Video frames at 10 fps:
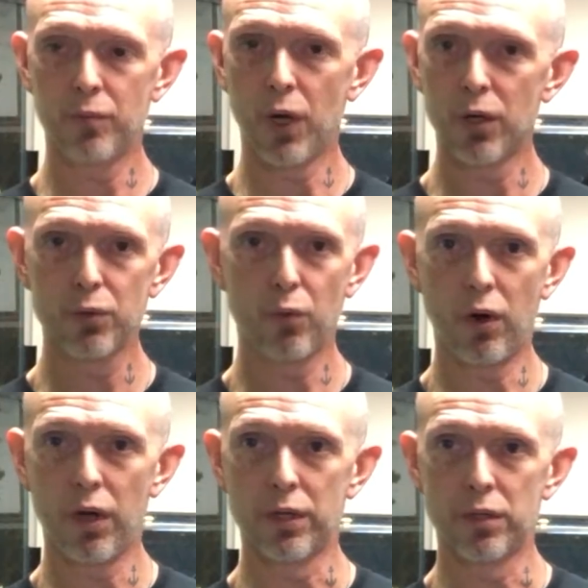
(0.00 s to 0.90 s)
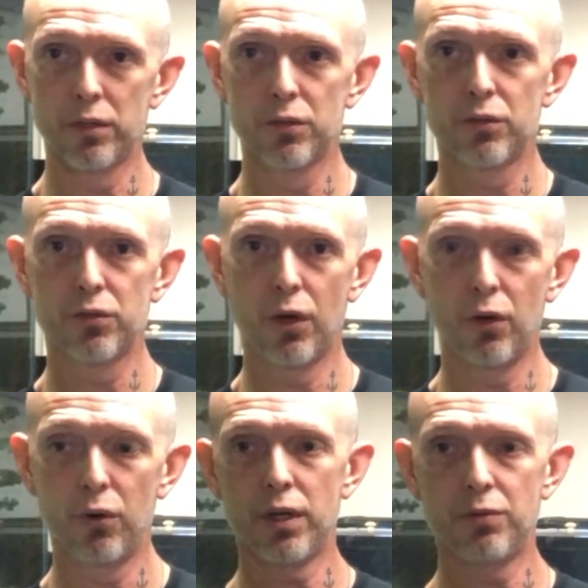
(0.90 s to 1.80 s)
hard water.
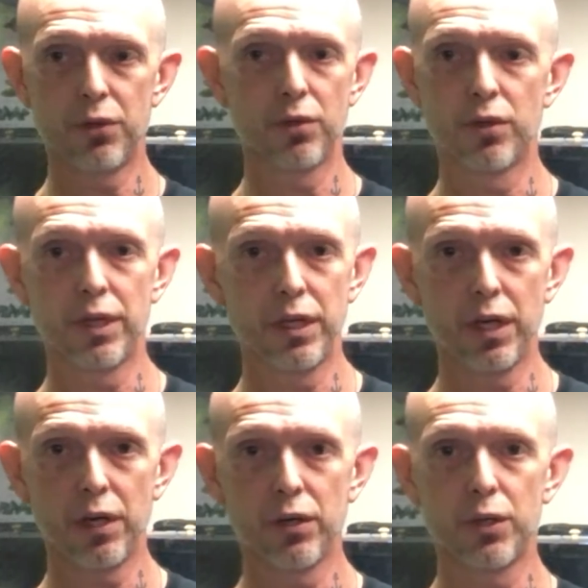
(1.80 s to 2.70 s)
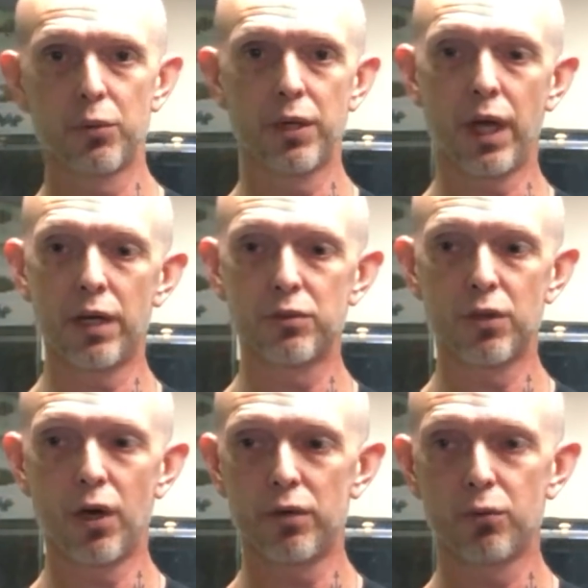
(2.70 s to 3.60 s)
So if you're in an area where you have
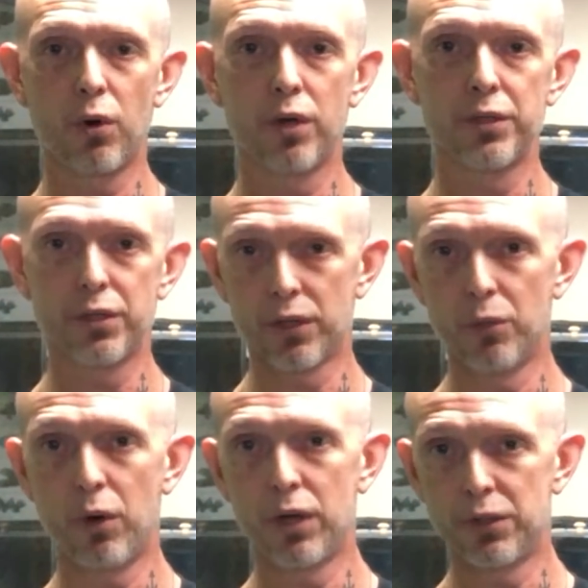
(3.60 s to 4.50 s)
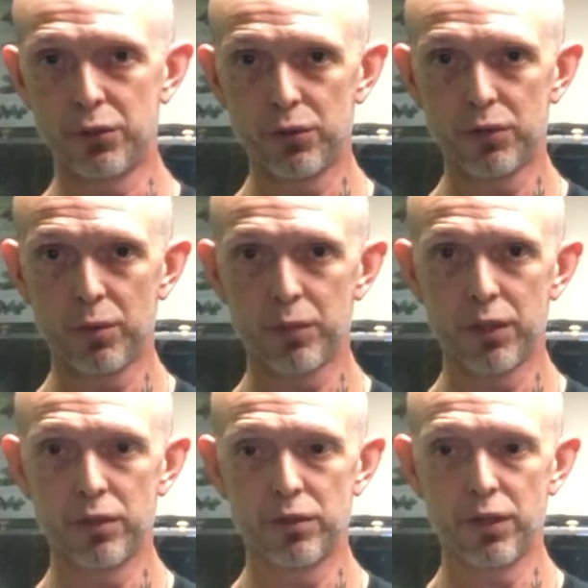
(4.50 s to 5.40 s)
soft water, you're going to want to do
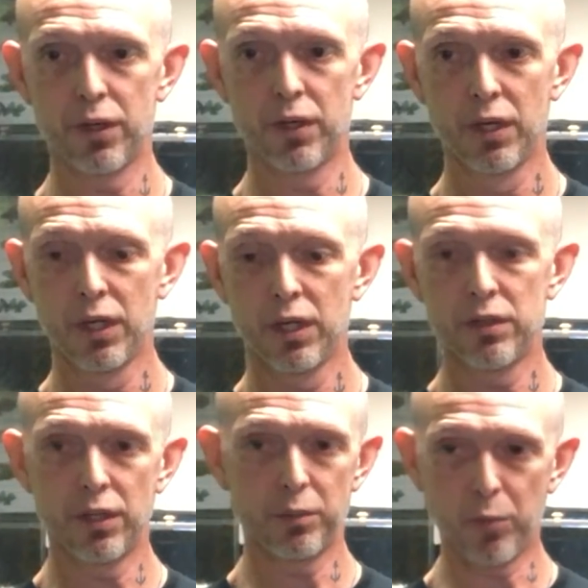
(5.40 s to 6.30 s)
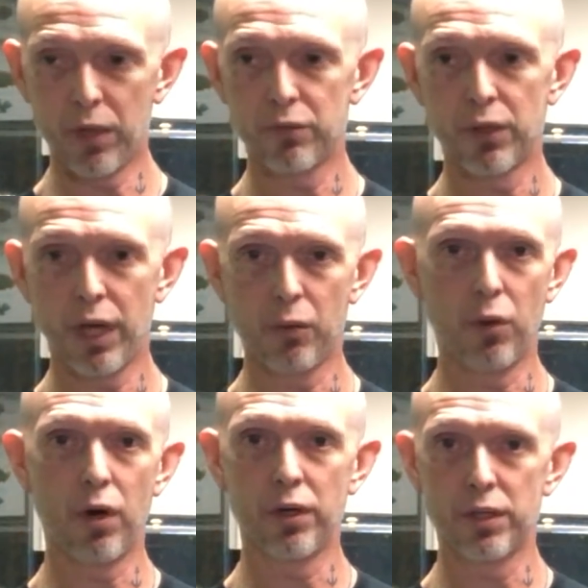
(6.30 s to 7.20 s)
something to buffer that
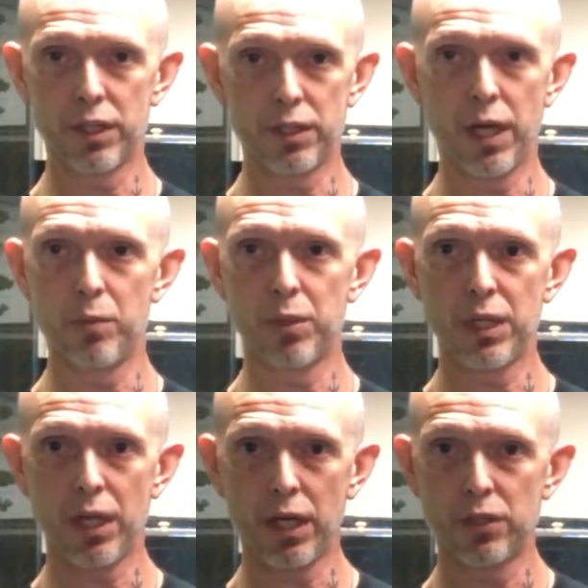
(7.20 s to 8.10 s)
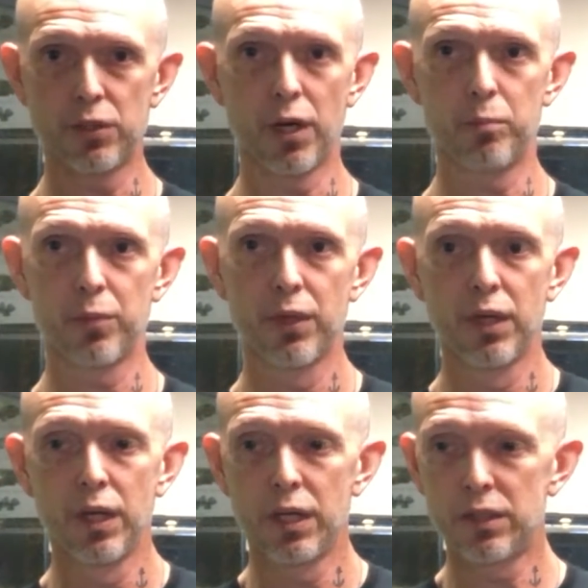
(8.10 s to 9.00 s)
water, get that pH up.
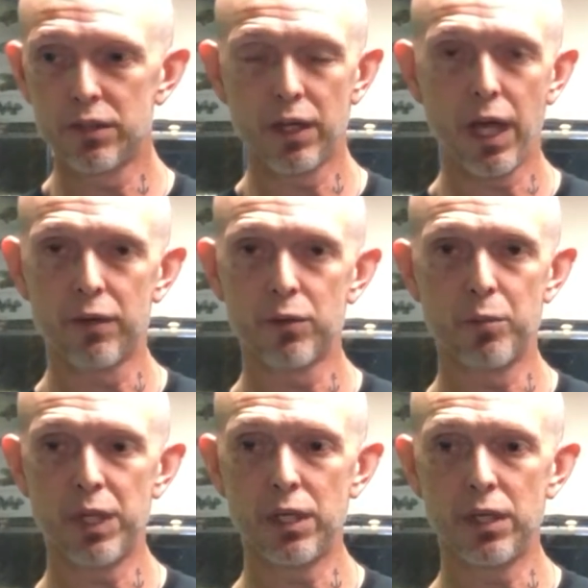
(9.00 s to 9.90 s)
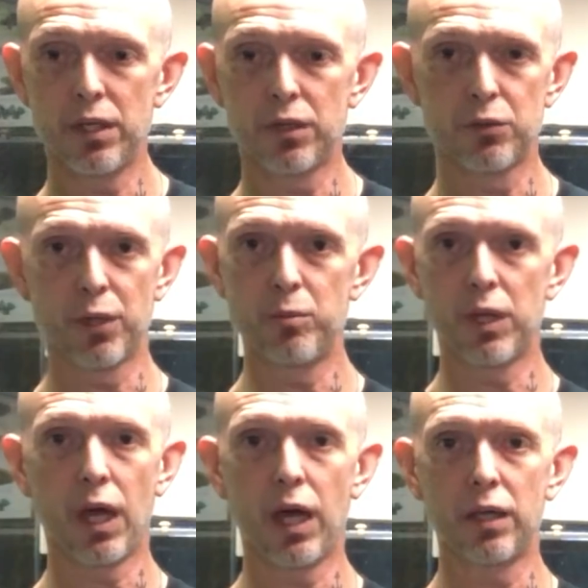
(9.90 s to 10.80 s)
It doesn't have to be
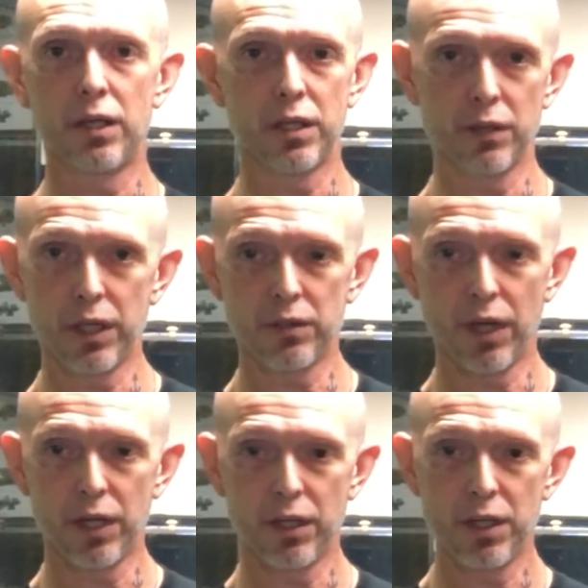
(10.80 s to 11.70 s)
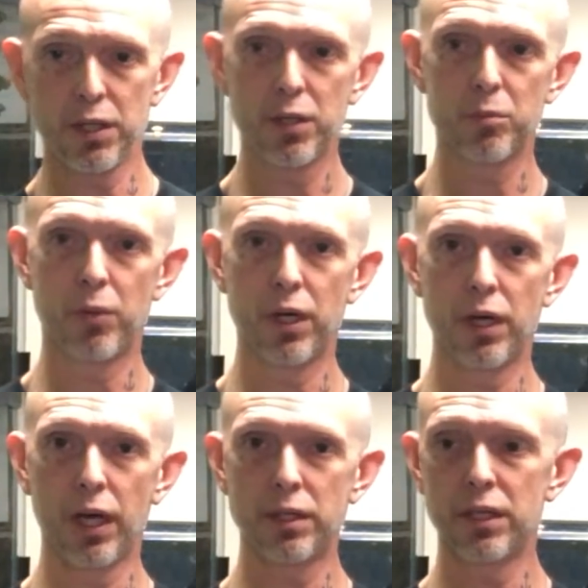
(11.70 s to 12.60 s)
extremely high like Lake Tanganyika, but
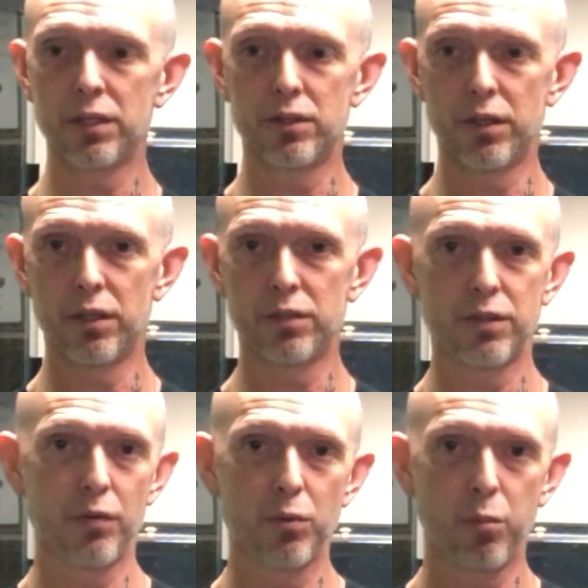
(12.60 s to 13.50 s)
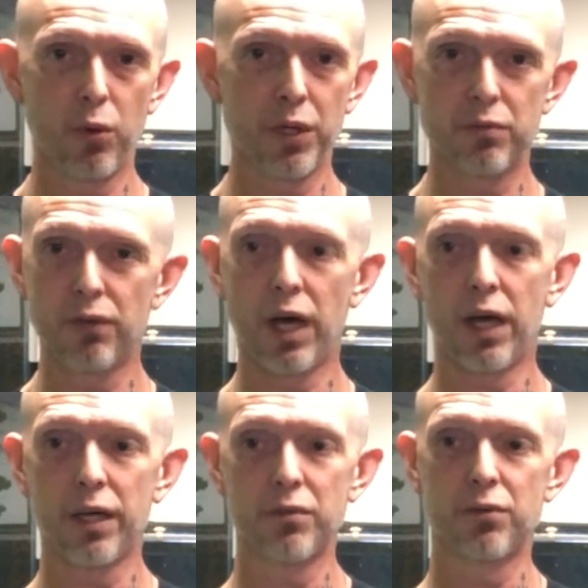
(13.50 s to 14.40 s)
I'd get it to
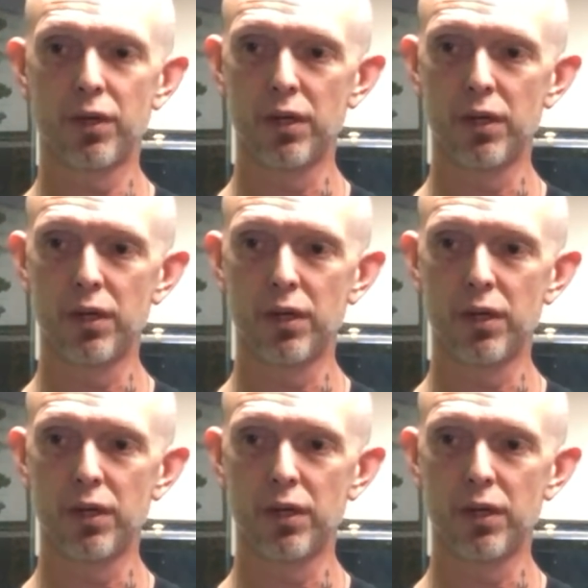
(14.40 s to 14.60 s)
7.5